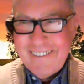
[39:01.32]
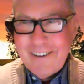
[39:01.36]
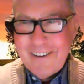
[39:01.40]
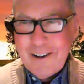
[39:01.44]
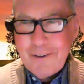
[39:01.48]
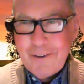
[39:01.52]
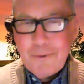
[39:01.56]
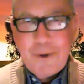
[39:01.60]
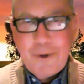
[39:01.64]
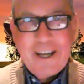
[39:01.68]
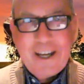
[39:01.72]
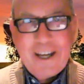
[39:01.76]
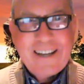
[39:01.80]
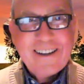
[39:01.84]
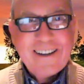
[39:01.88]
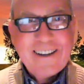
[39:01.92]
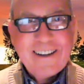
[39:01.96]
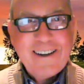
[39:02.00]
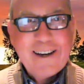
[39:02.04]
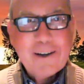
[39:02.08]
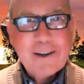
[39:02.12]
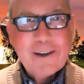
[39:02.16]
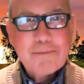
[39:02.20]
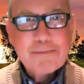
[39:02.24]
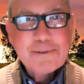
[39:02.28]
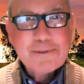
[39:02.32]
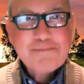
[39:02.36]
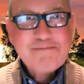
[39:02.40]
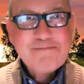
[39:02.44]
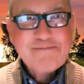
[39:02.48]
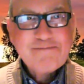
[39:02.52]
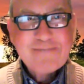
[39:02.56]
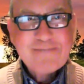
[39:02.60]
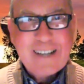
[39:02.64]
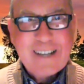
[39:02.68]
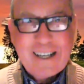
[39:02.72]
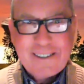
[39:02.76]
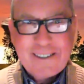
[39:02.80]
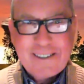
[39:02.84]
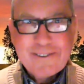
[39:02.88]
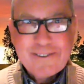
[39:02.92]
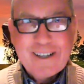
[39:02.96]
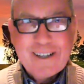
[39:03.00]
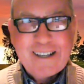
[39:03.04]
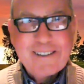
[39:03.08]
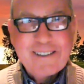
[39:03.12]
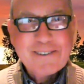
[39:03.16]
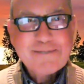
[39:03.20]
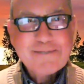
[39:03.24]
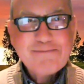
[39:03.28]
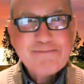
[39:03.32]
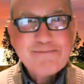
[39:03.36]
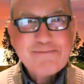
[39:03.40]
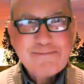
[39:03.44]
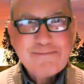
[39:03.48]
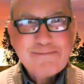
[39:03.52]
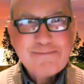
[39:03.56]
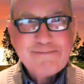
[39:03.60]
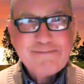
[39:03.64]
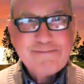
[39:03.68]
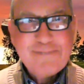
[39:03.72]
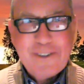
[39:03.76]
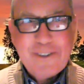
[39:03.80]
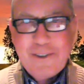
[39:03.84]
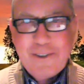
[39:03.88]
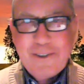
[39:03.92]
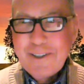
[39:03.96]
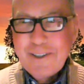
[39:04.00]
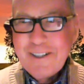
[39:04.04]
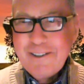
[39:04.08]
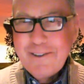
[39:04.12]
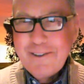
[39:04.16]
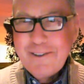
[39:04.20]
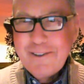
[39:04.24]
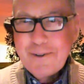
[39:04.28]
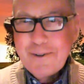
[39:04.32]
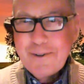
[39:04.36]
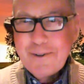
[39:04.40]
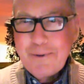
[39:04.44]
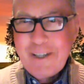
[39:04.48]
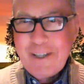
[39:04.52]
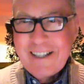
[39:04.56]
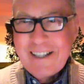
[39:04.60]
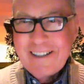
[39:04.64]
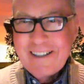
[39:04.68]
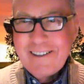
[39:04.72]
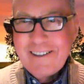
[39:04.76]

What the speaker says: We can help. That's right. You can do it. We can